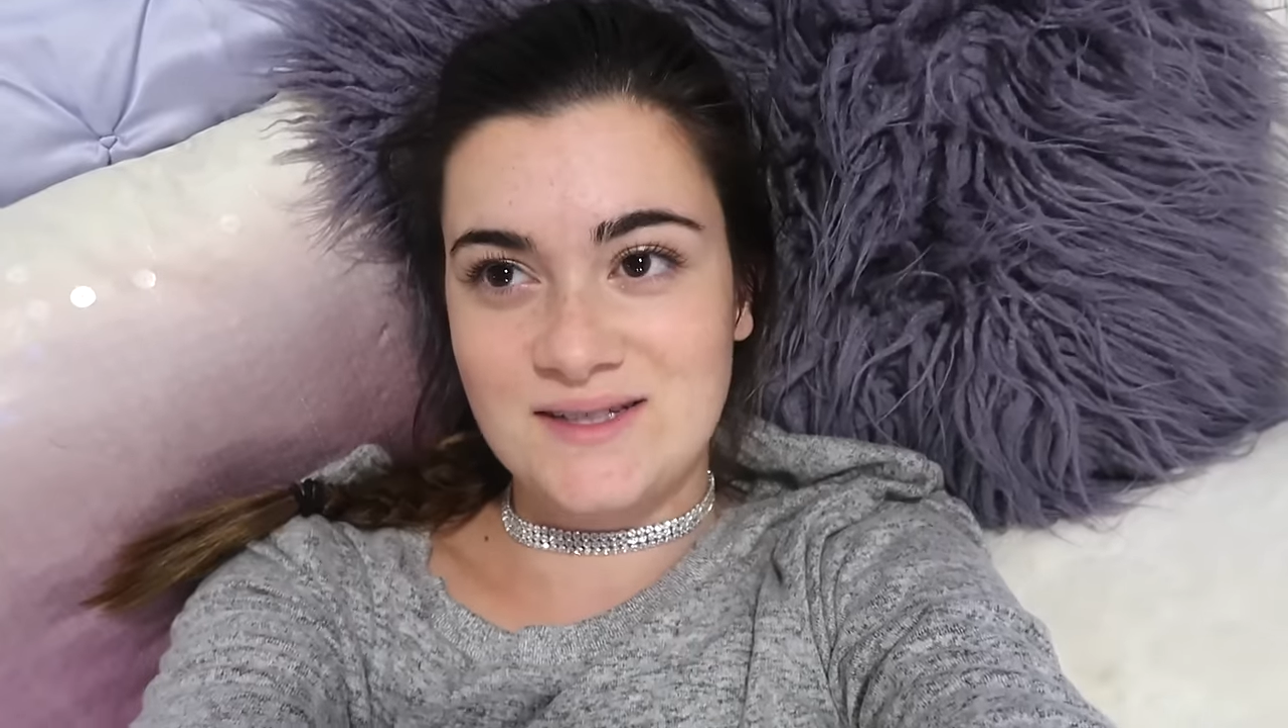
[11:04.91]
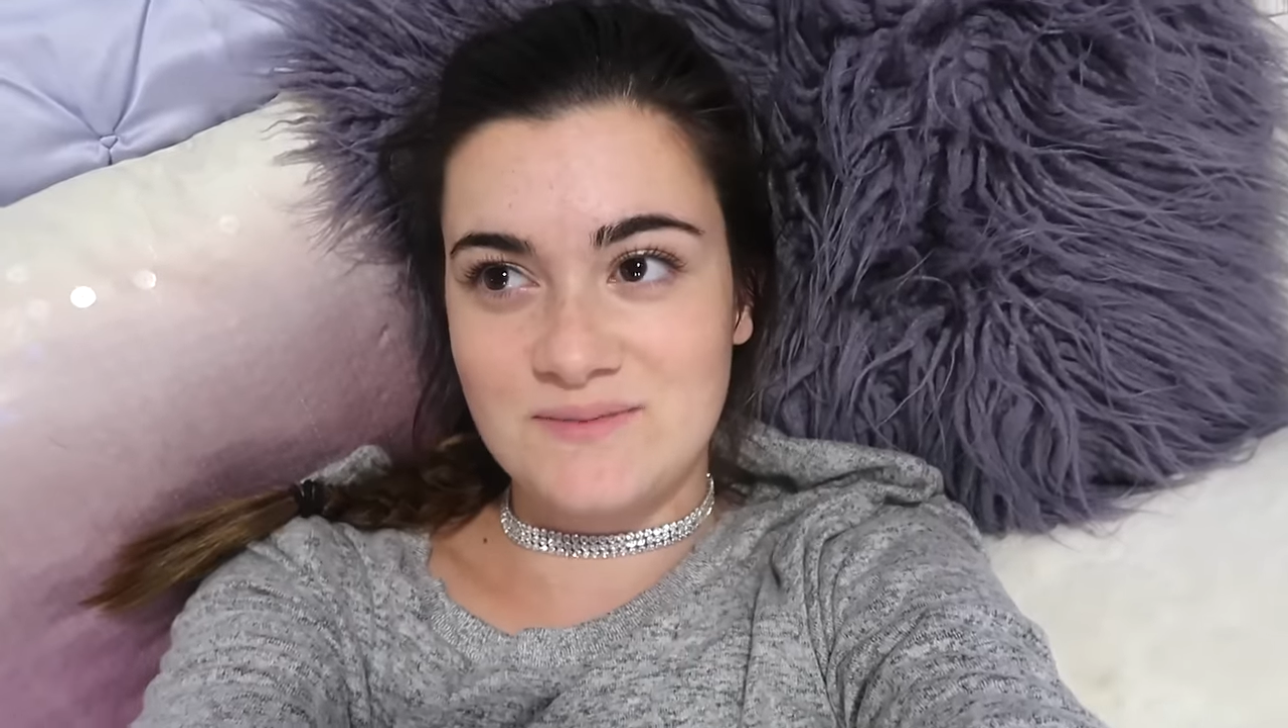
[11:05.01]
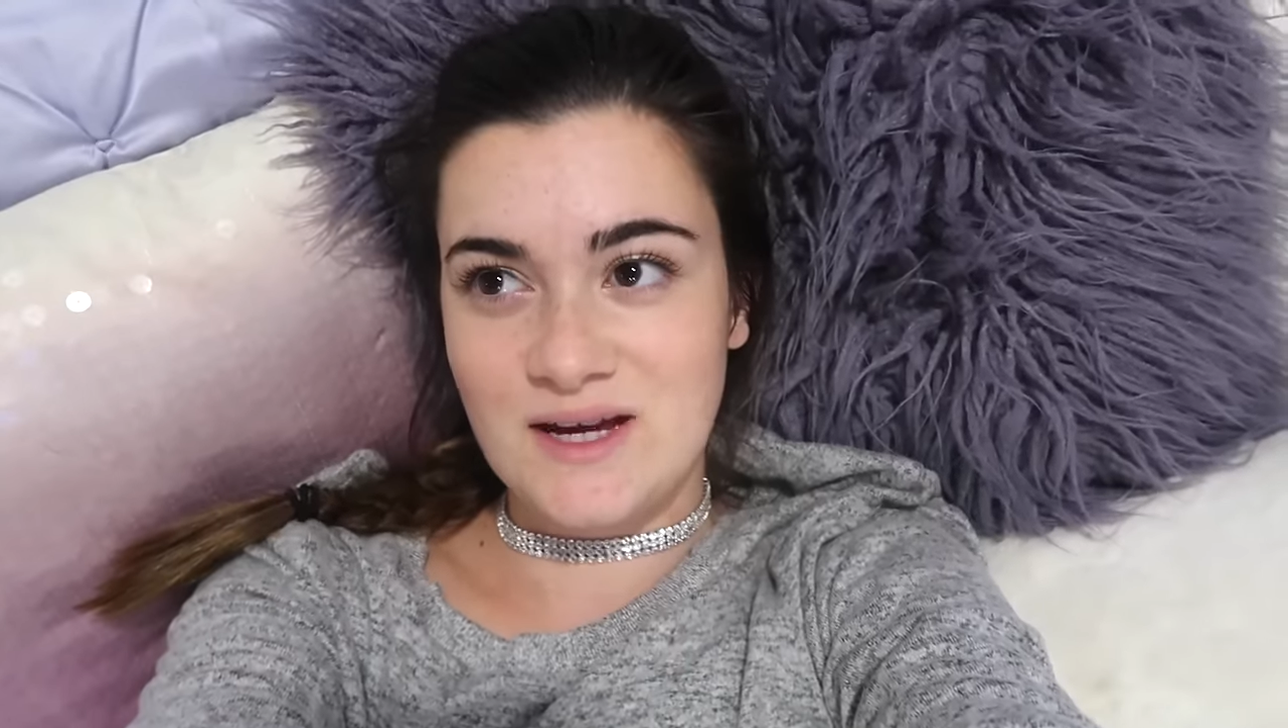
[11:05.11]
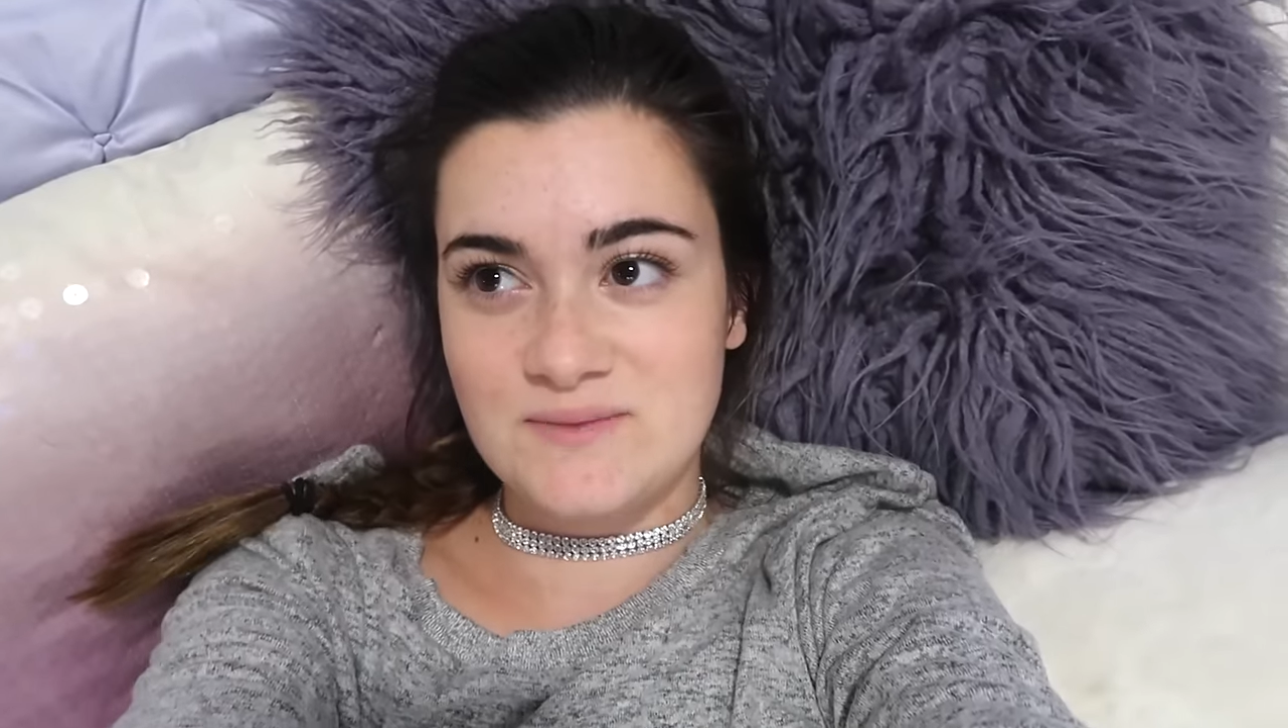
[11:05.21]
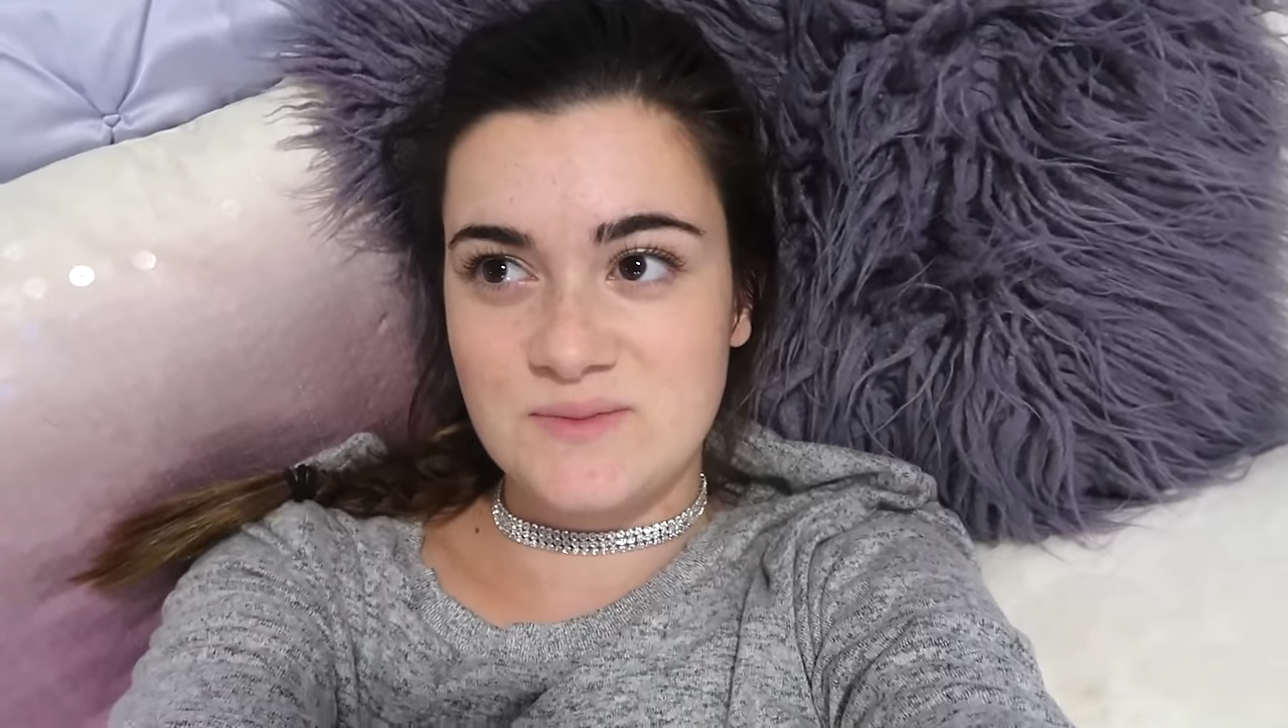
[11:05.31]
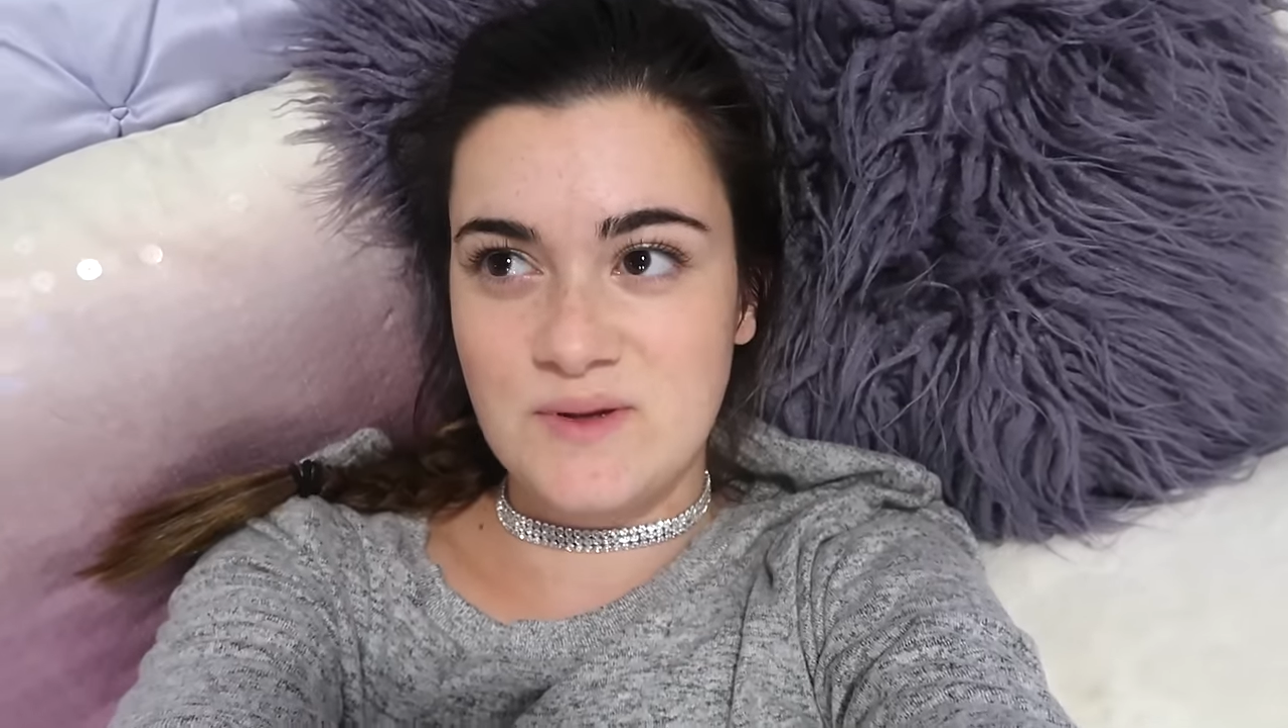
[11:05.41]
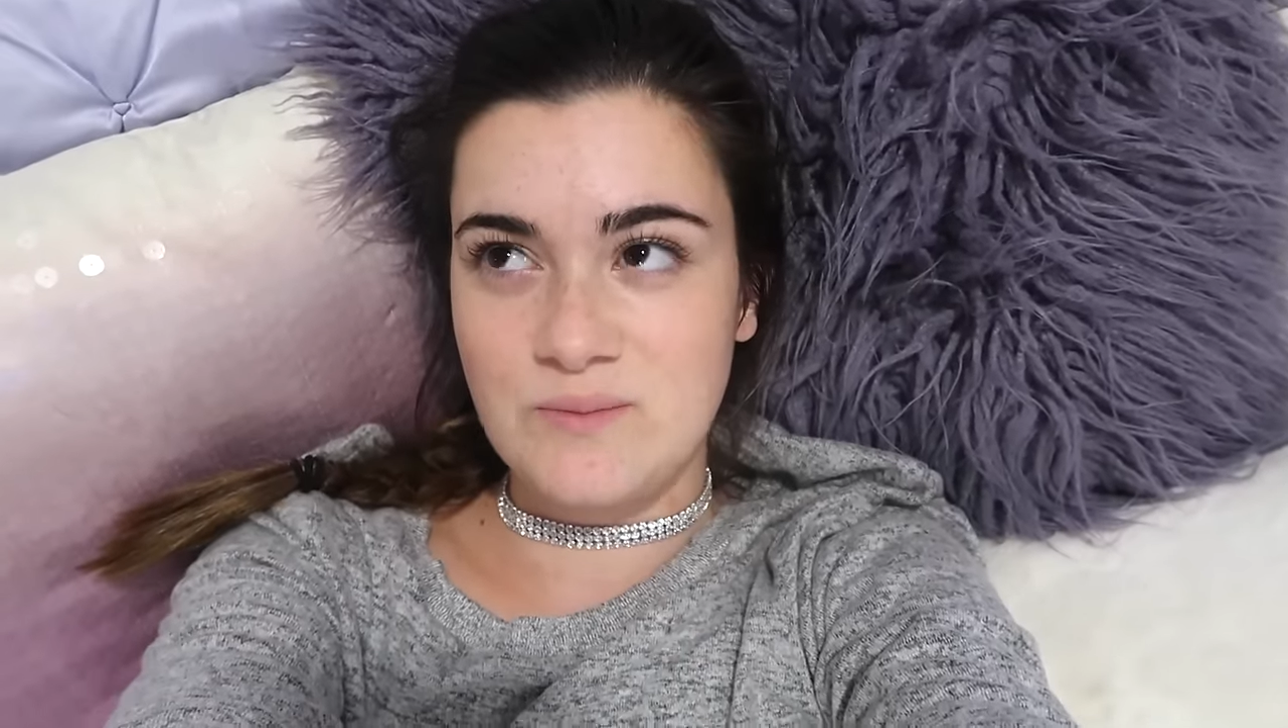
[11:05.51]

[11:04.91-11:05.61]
sometimes